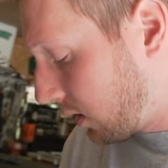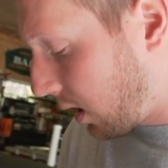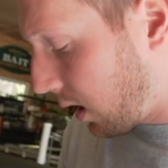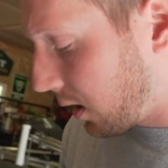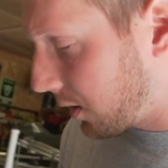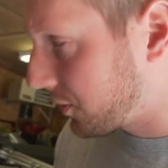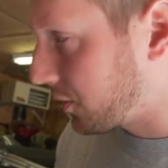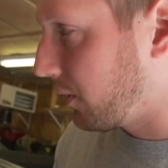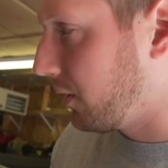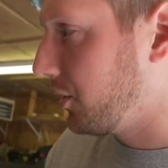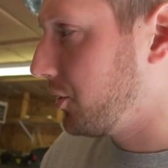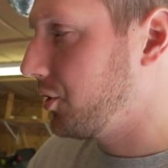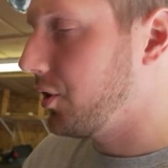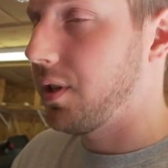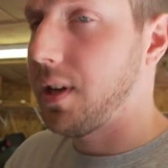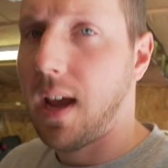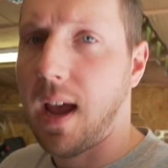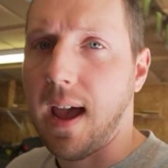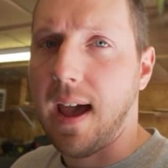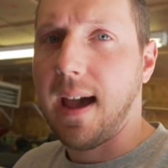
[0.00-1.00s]
Also, I
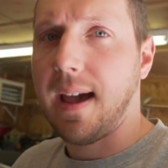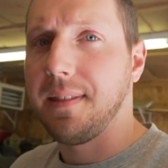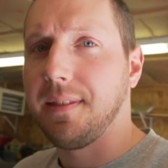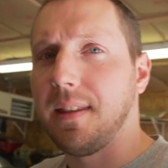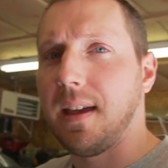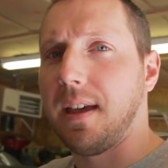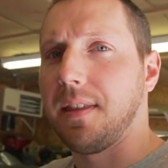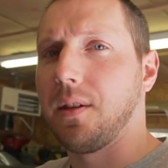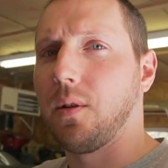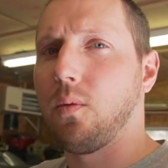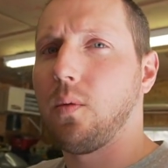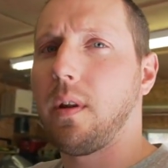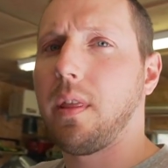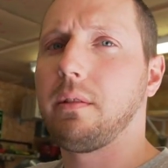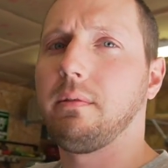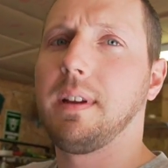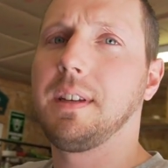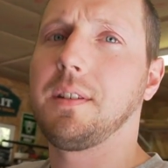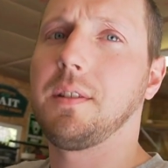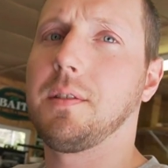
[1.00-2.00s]
should add that the one of the
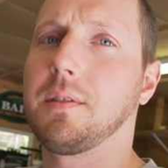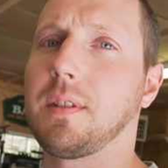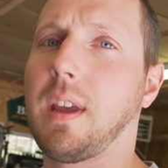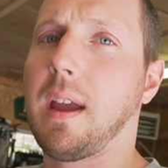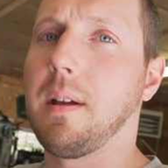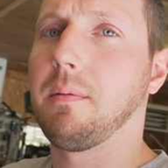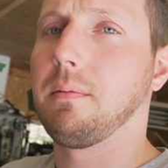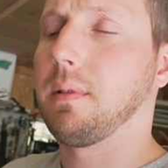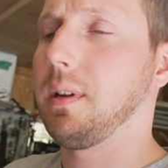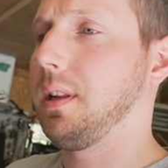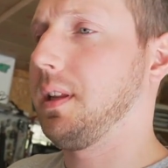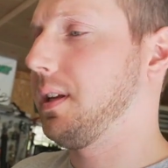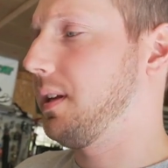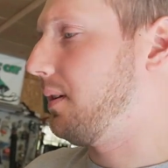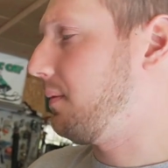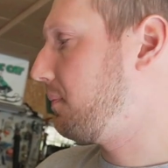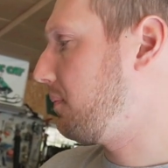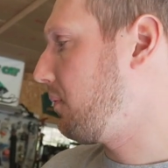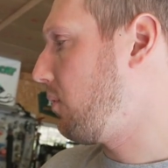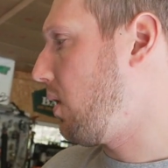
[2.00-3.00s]
reasons I
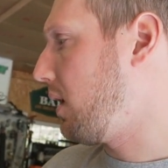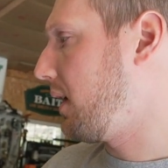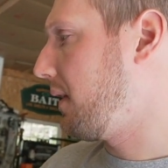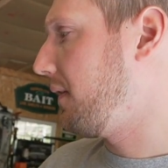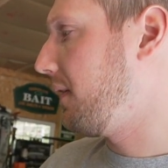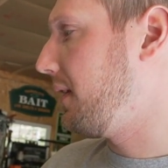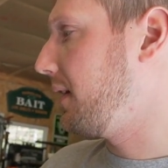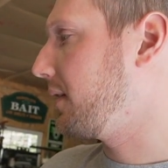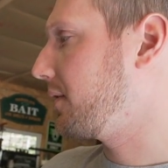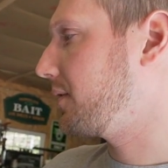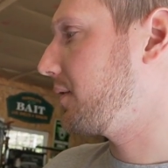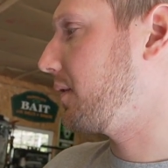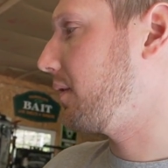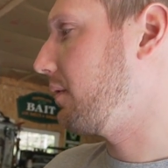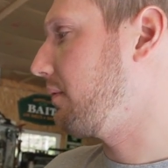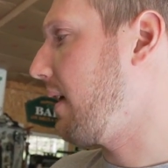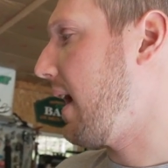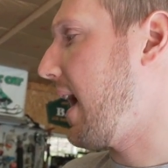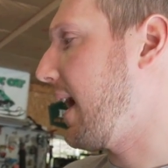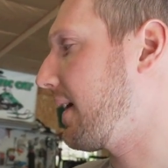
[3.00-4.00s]
really wanted this
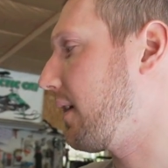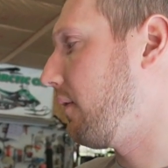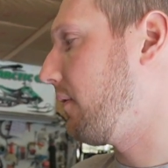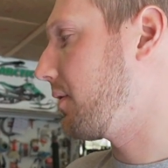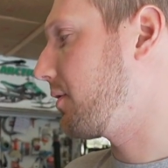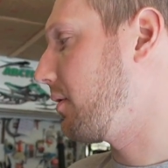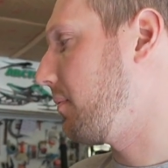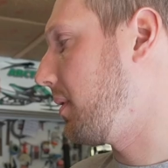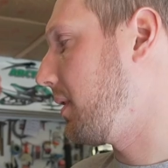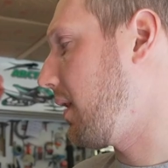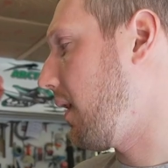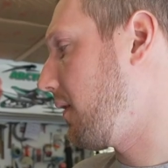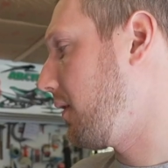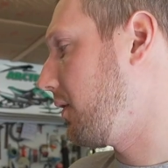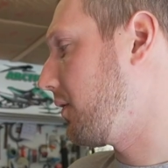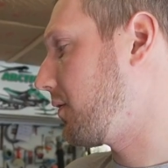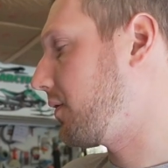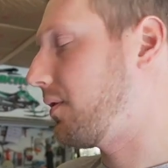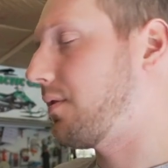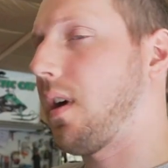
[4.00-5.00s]
rack over some of the
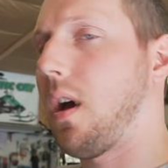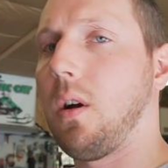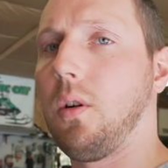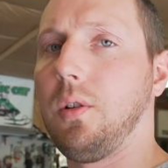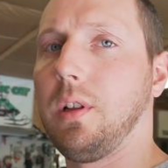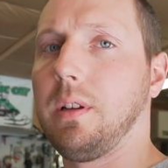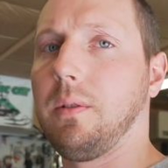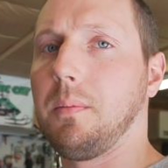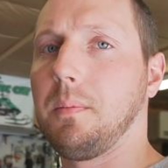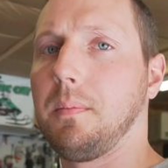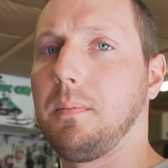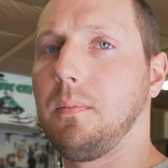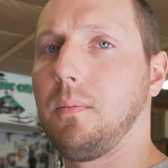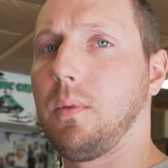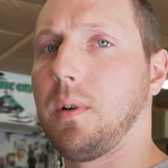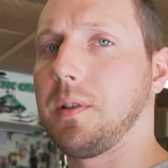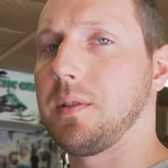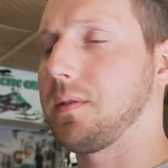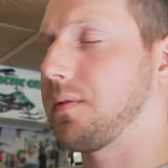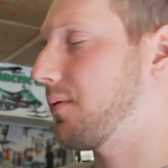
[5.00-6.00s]
others, not only
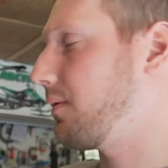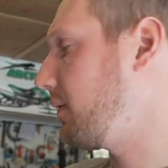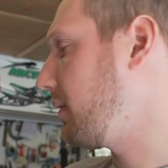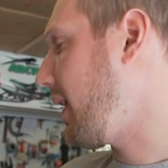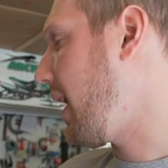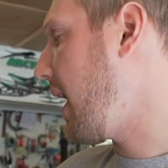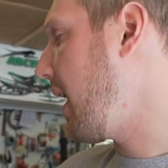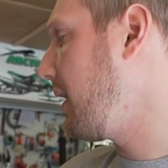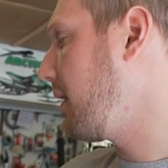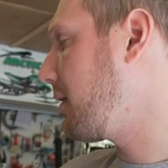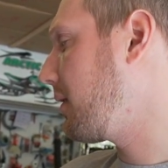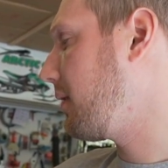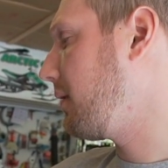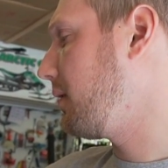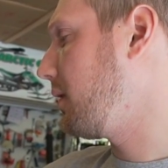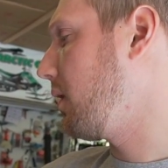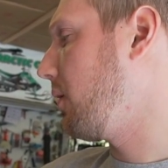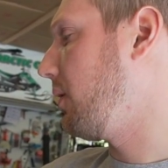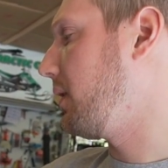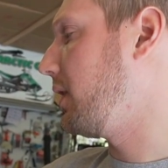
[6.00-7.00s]
was the height, you
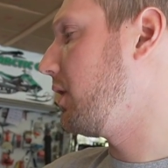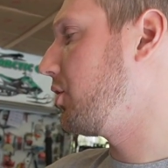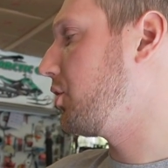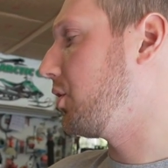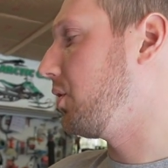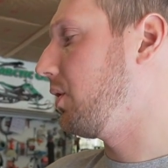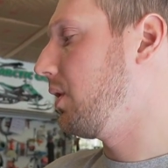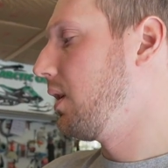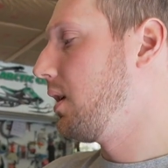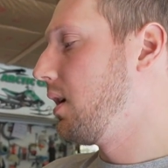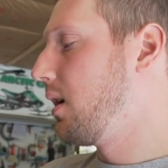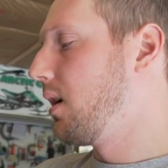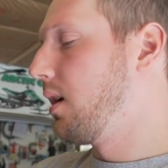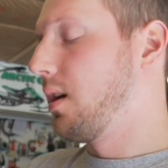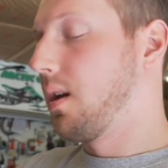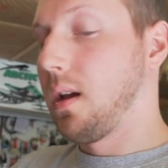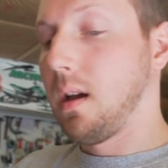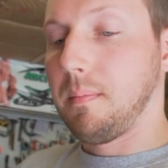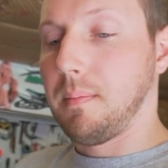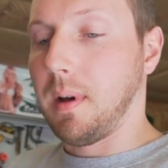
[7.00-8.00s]
know, an issue,
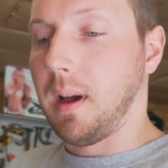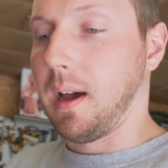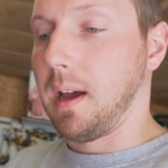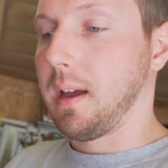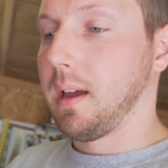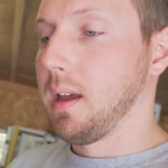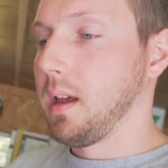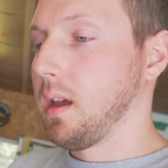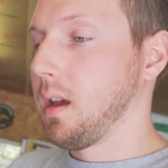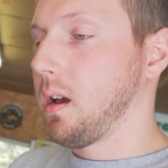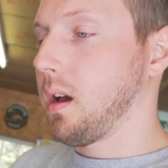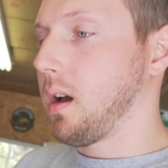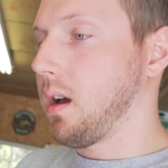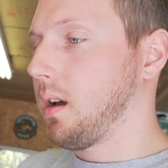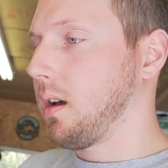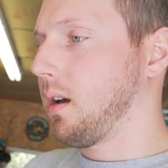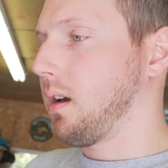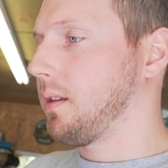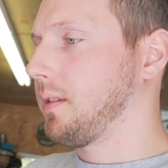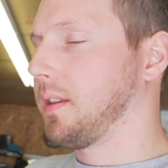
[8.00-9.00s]
but
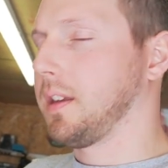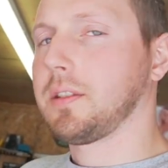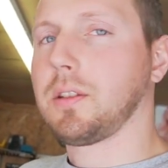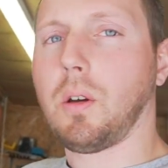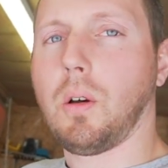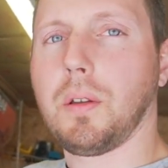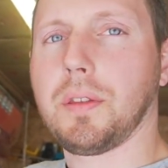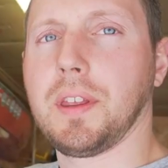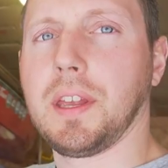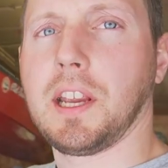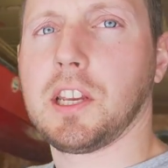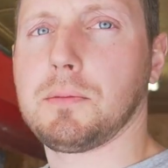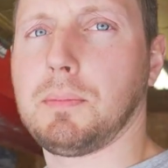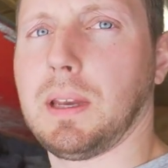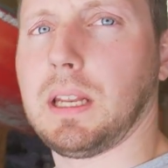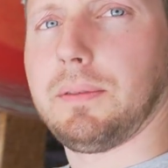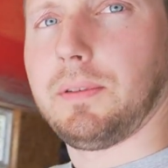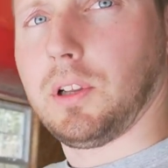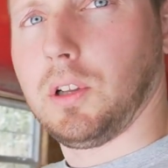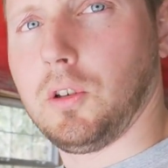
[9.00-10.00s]
this whole thing is
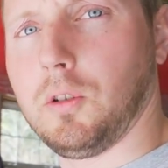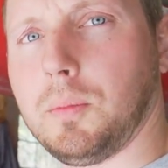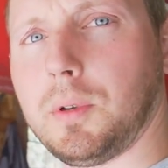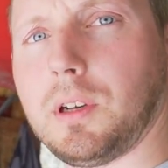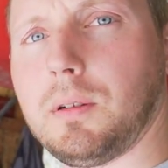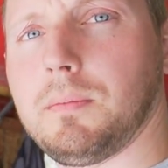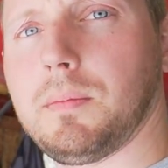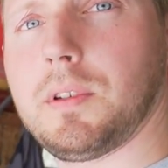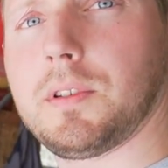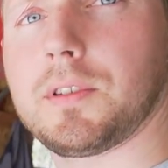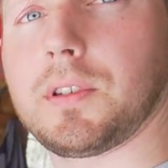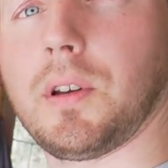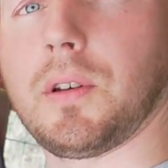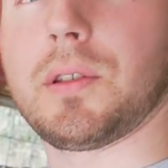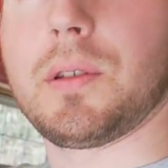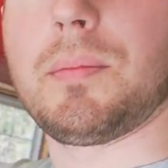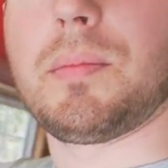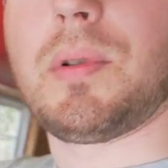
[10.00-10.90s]
made of aluminum, so the